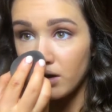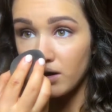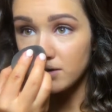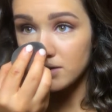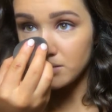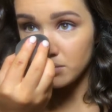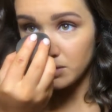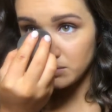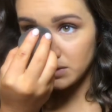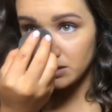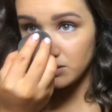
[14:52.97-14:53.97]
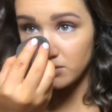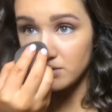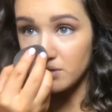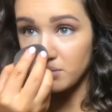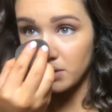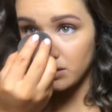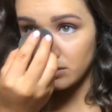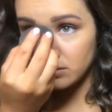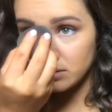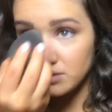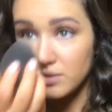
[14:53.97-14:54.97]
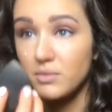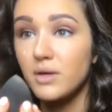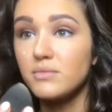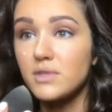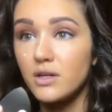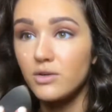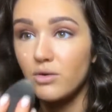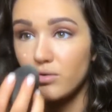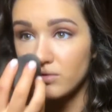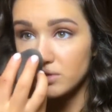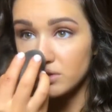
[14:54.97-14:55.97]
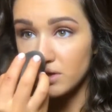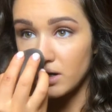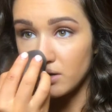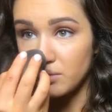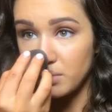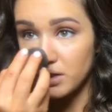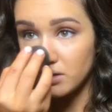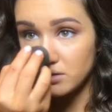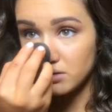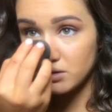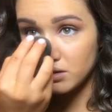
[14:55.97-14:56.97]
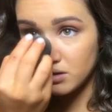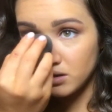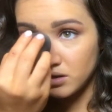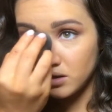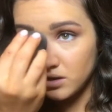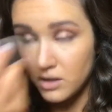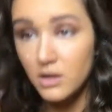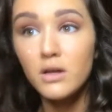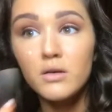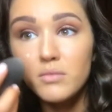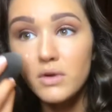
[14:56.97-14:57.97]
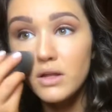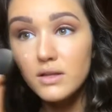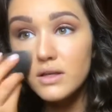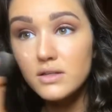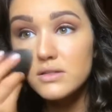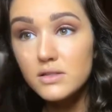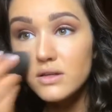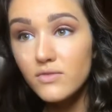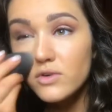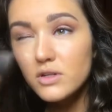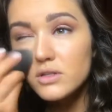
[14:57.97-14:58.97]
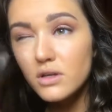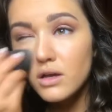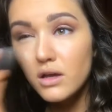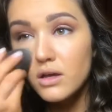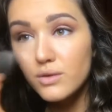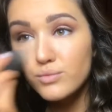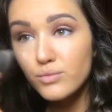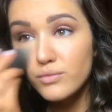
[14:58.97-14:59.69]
And sometimes I do this on my nose and sometimes I don't. It just kind of depends. I'll let that sit for a second.